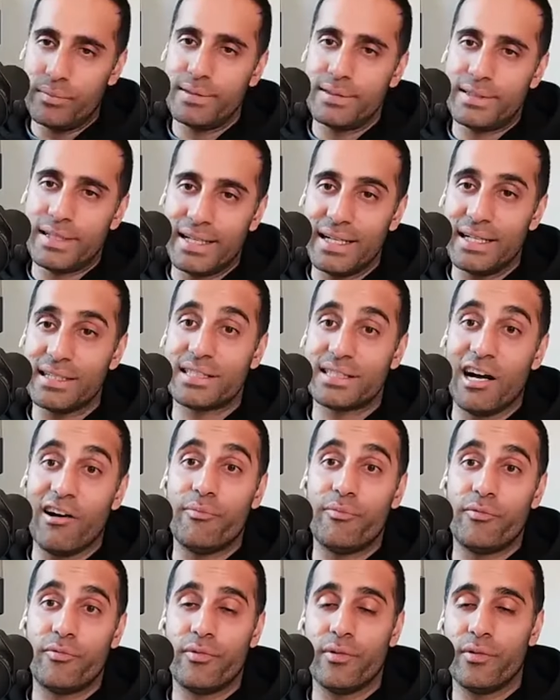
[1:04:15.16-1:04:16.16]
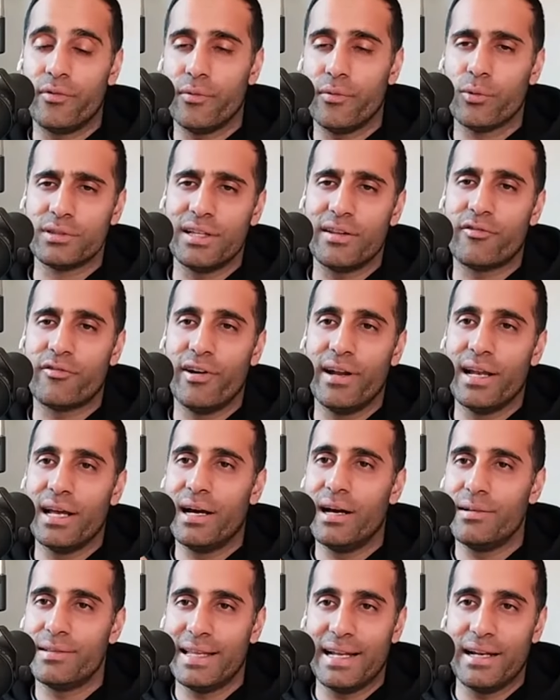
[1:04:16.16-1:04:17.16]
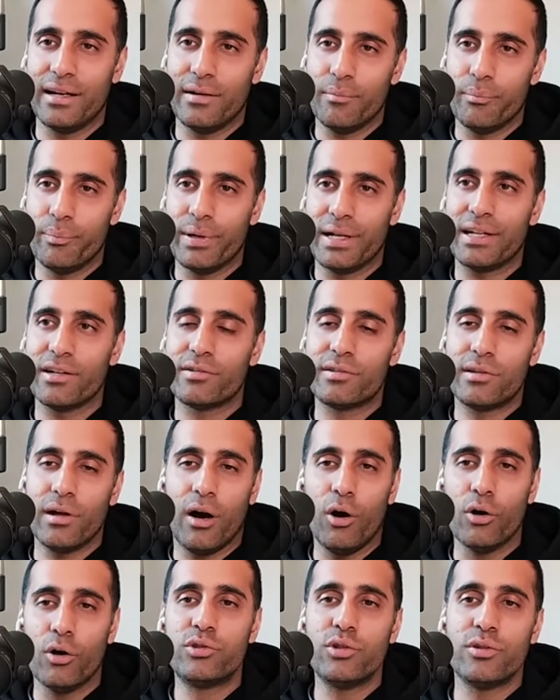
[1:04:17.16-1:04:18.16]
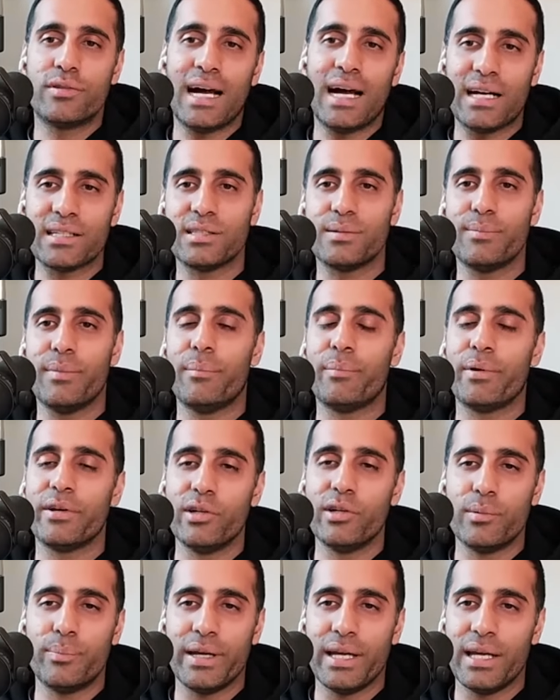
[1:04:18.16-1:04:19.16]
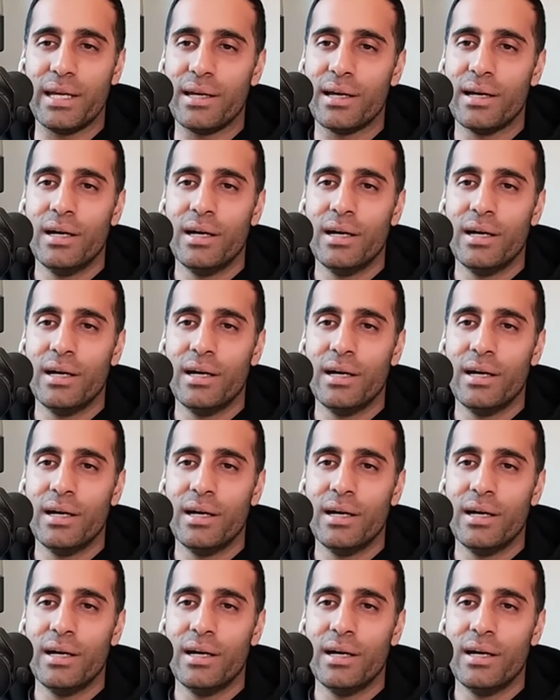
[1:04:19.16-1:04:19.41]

did his stuff, was it Thriller? Then, but the whole 2000s. Remember, you'd be